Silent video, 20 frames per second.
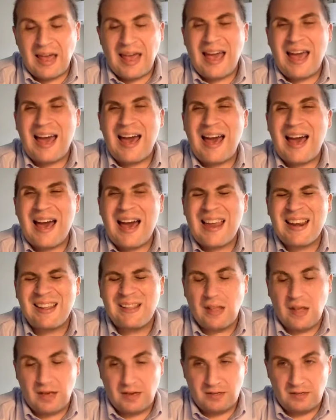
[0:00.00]

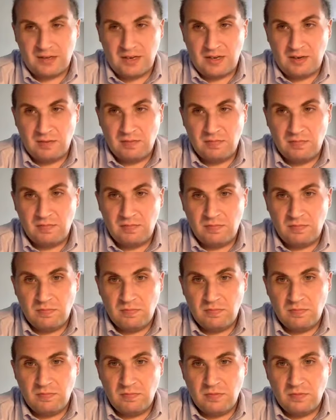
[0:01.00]
analyze it,
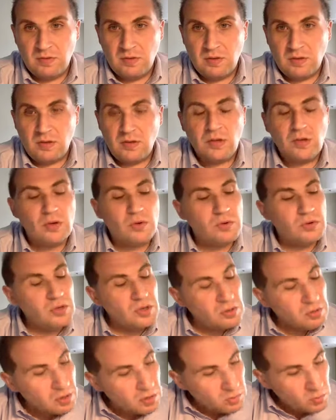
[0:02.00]
use
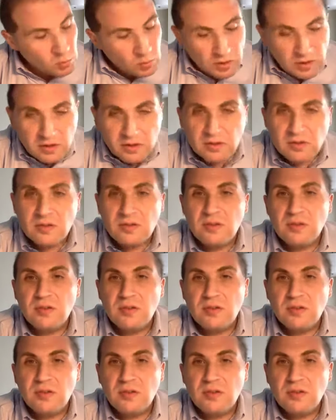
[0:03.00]
your own words,